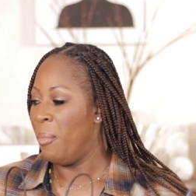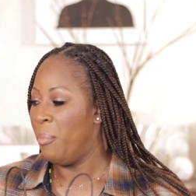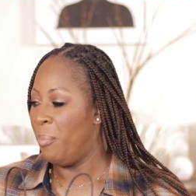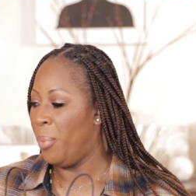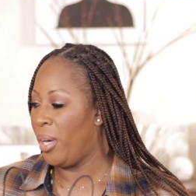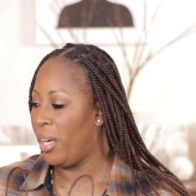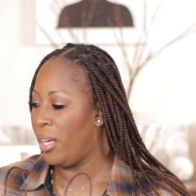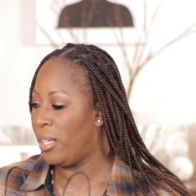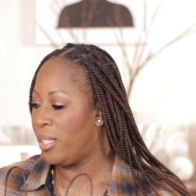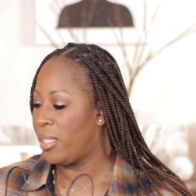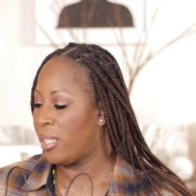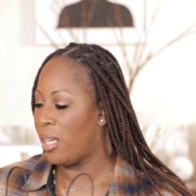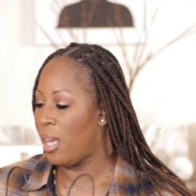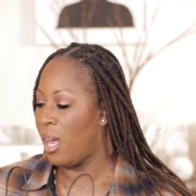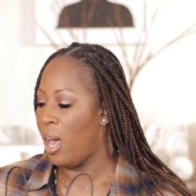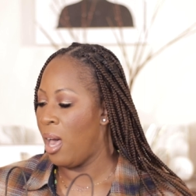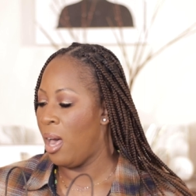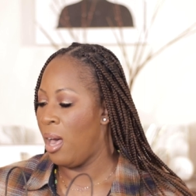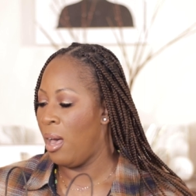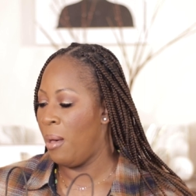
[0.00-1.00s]
But
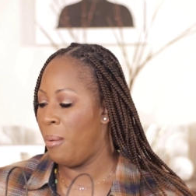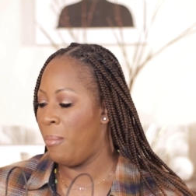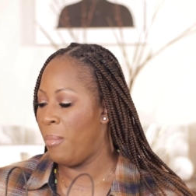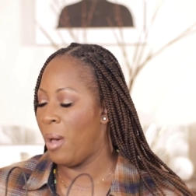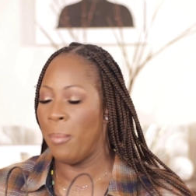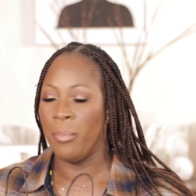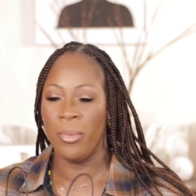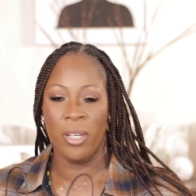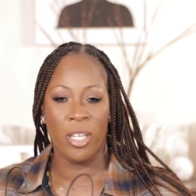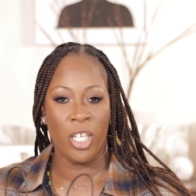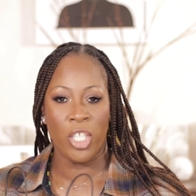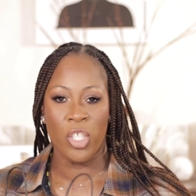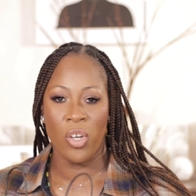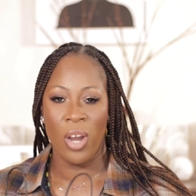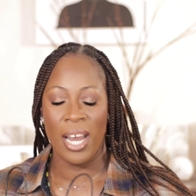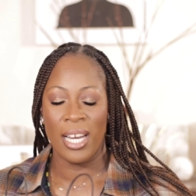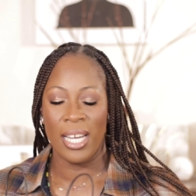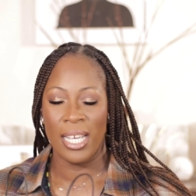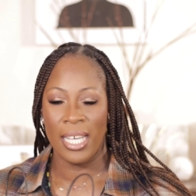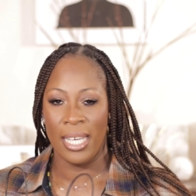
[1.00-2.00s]
um, I'm gonna
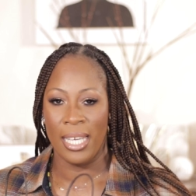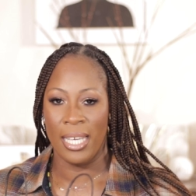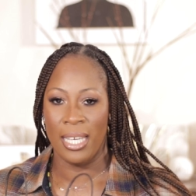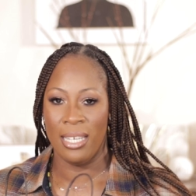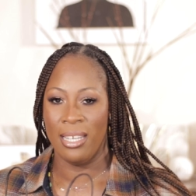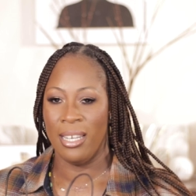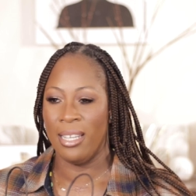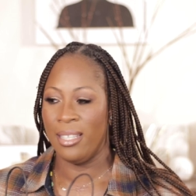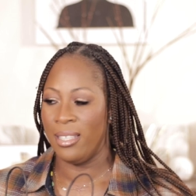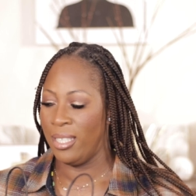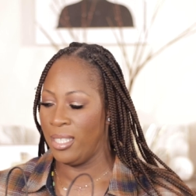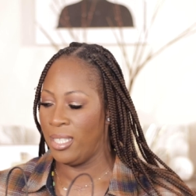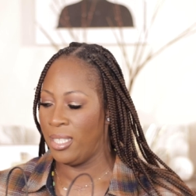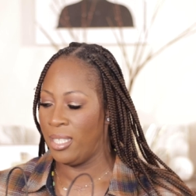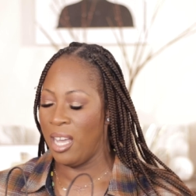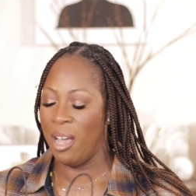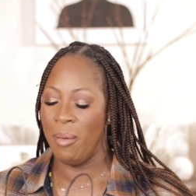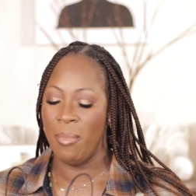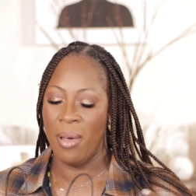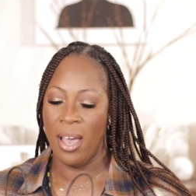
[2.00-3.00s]
try it again, and this
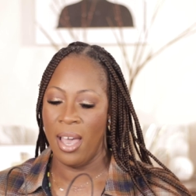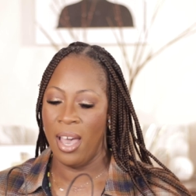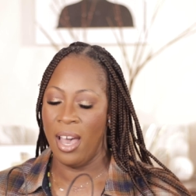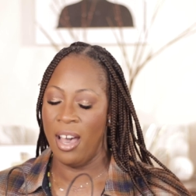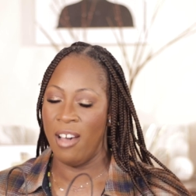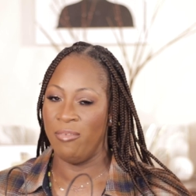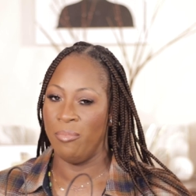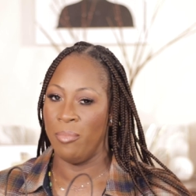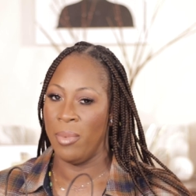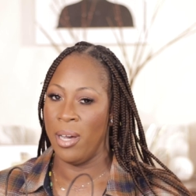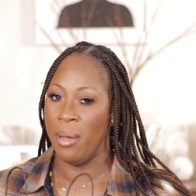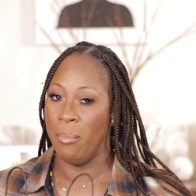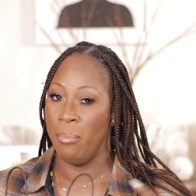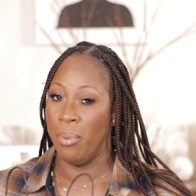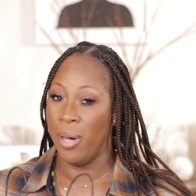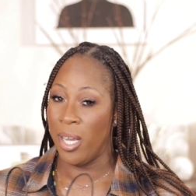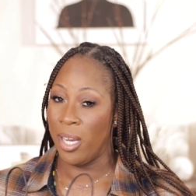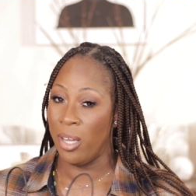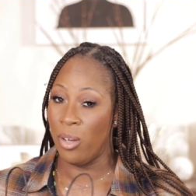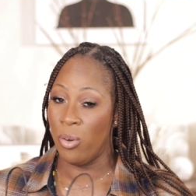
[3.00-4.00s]
time I have my
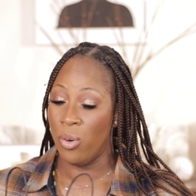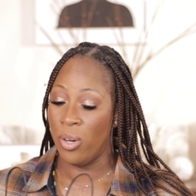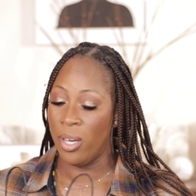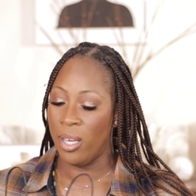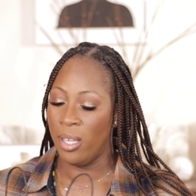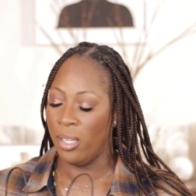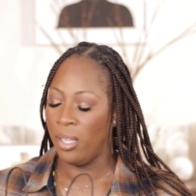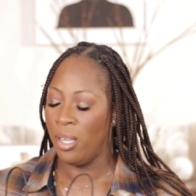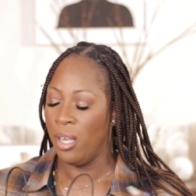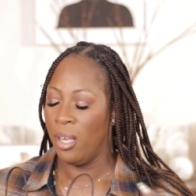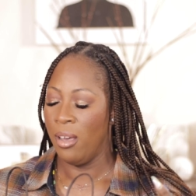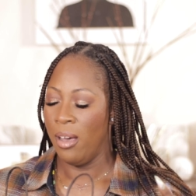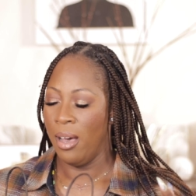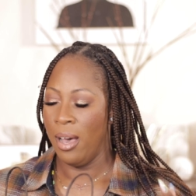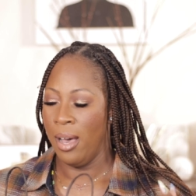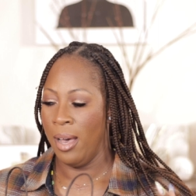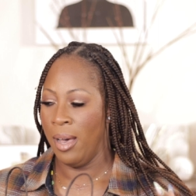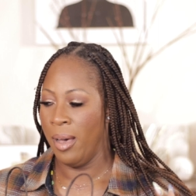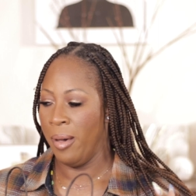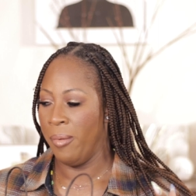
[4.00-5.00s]
body oil
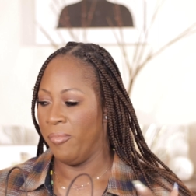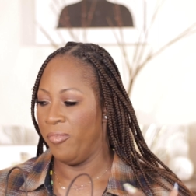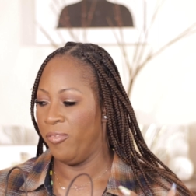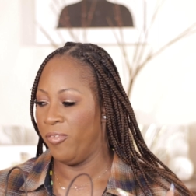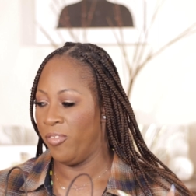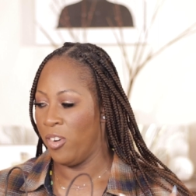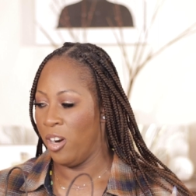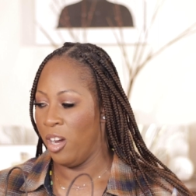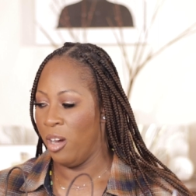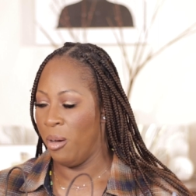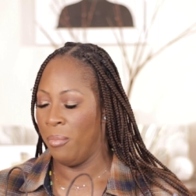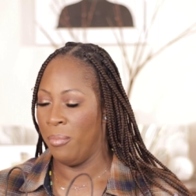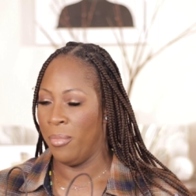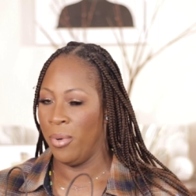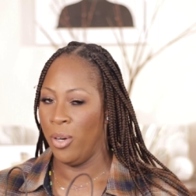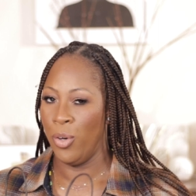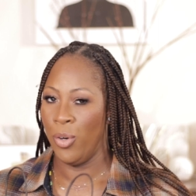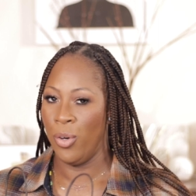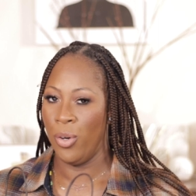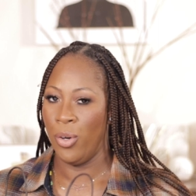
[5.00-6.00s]
um, from
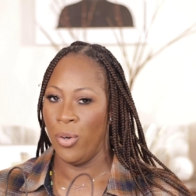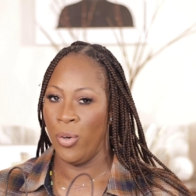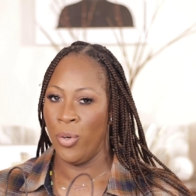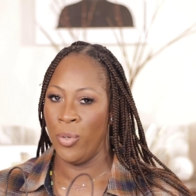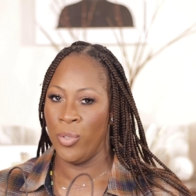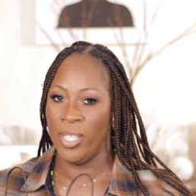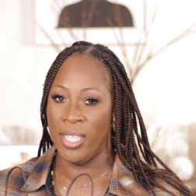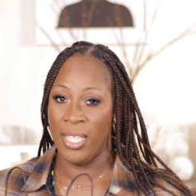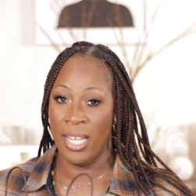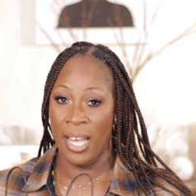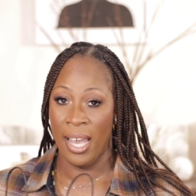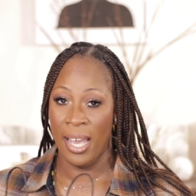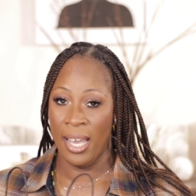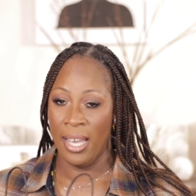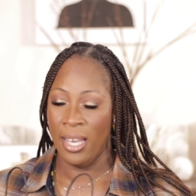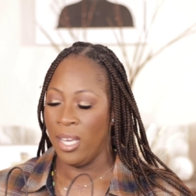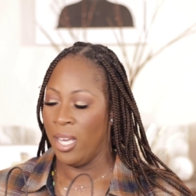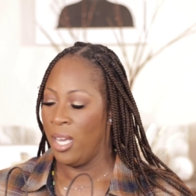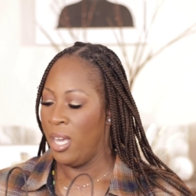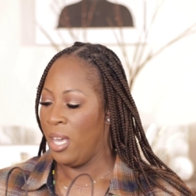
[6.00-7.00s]

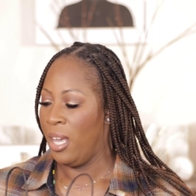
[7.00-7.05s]
OSEA,